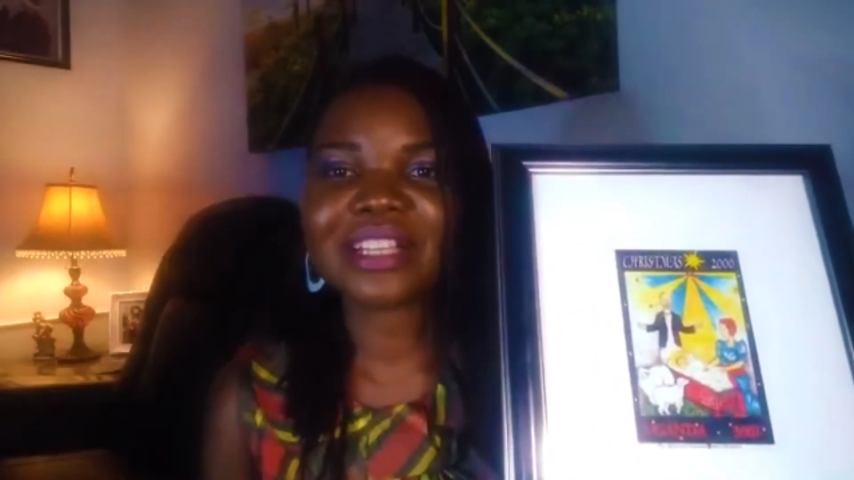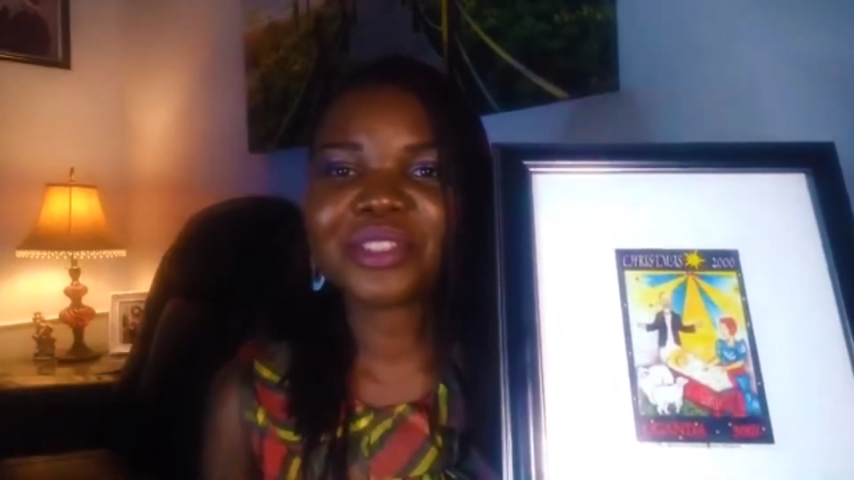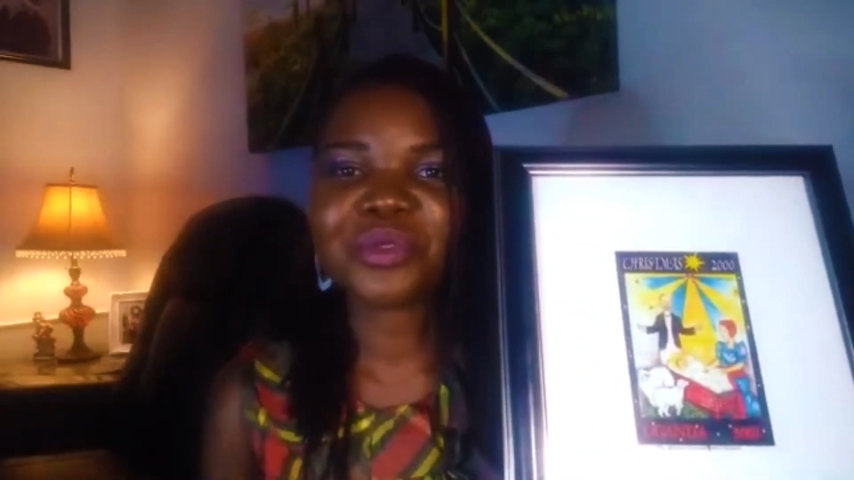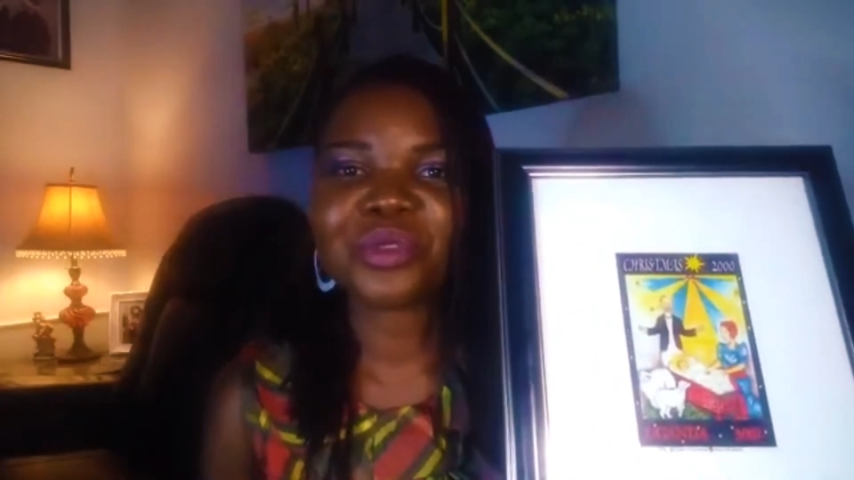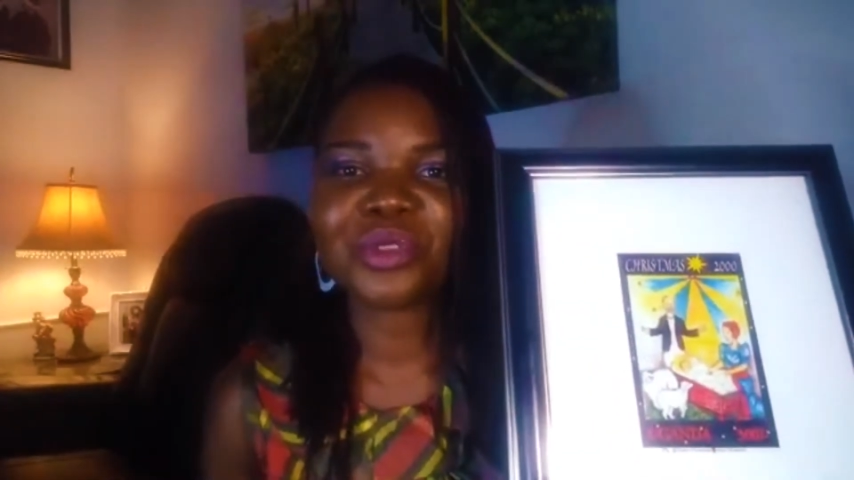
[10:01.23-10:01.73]

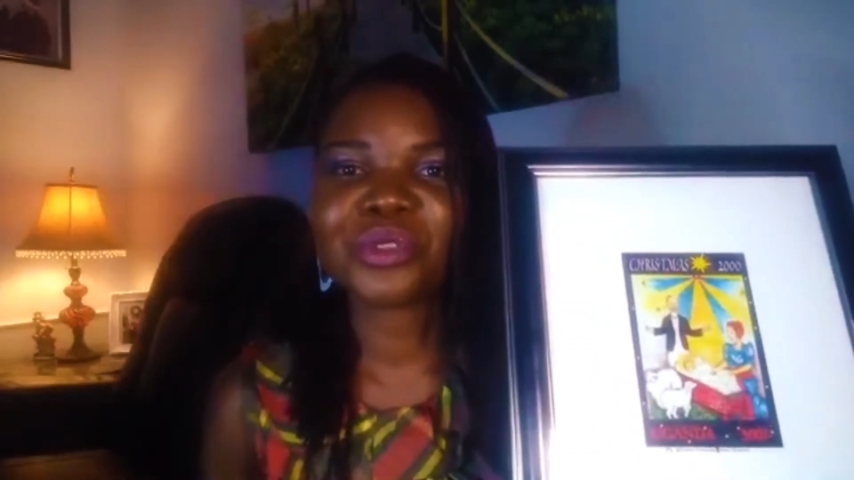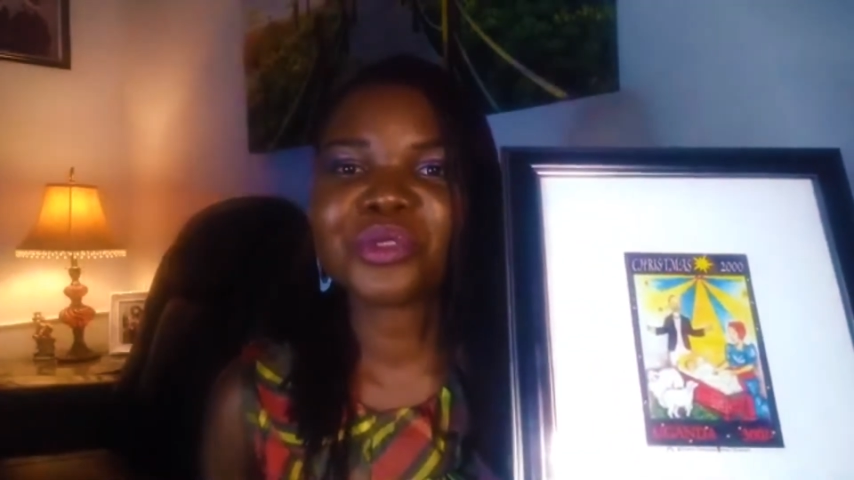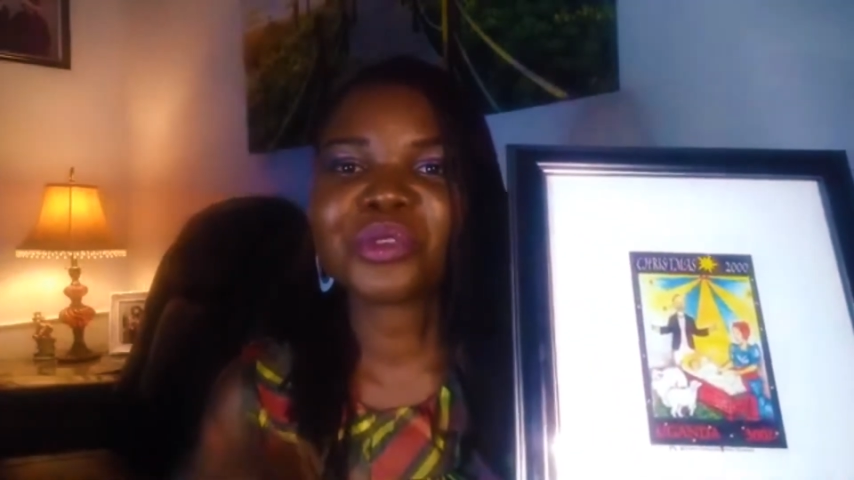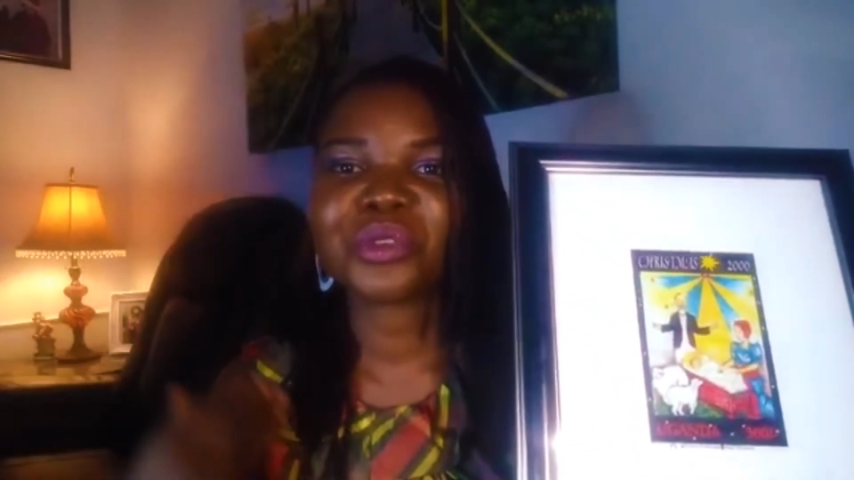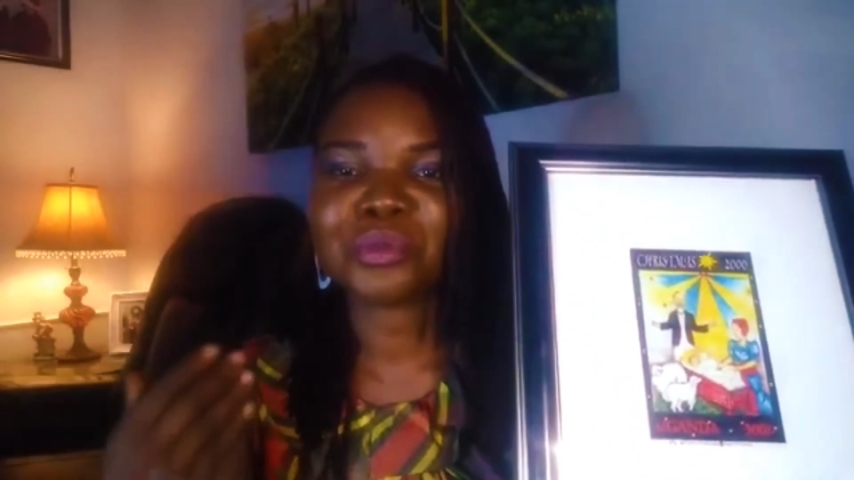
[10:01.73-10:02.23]
to
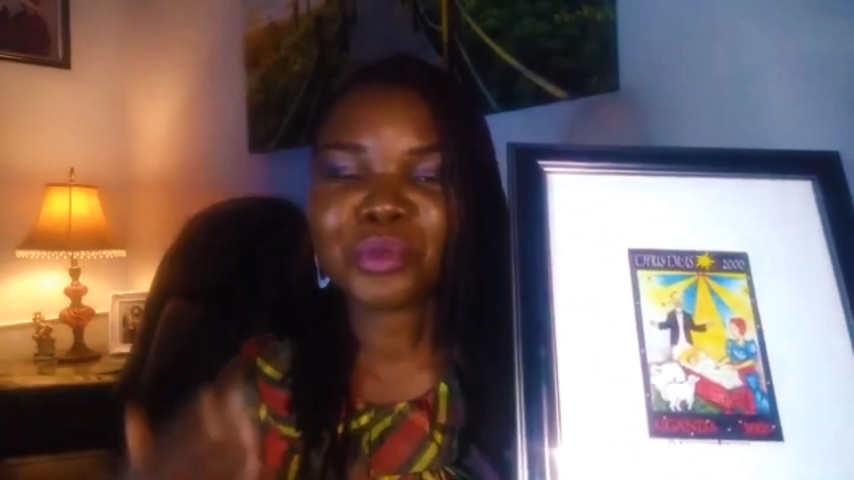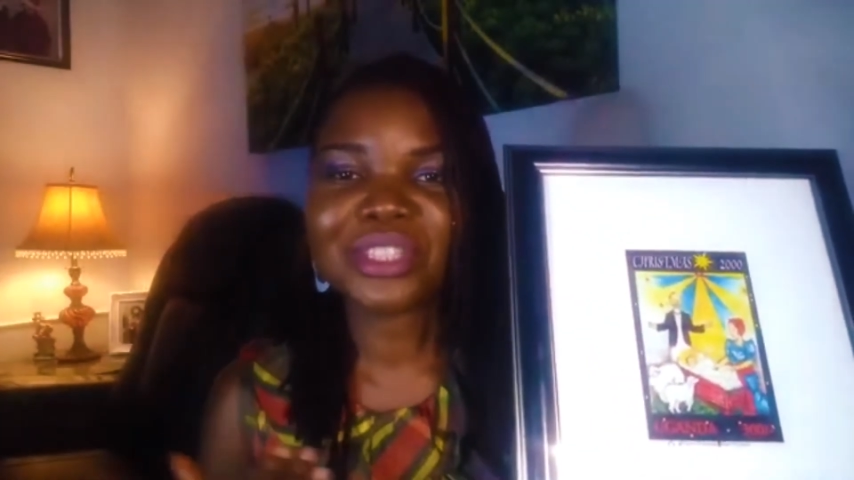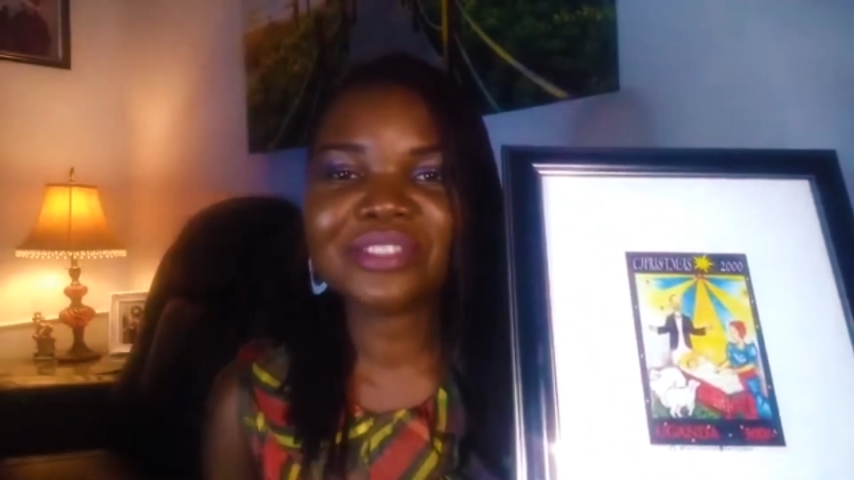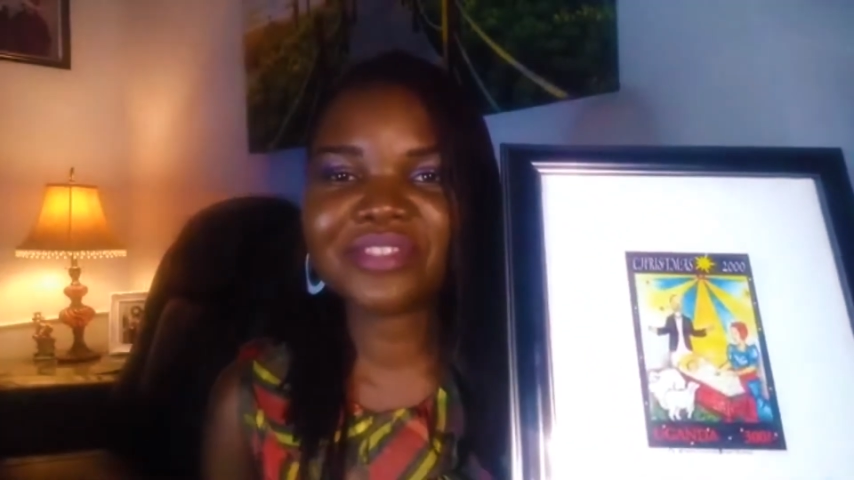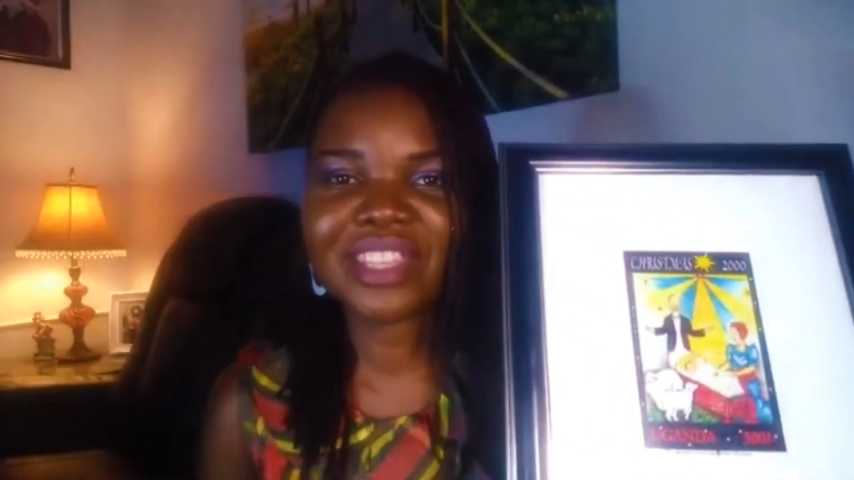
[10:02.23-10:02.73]
also
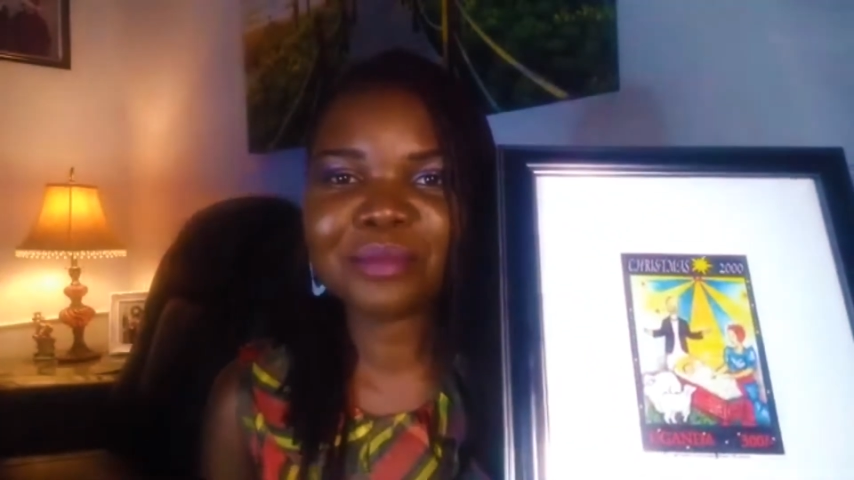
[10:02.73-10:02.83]
motivate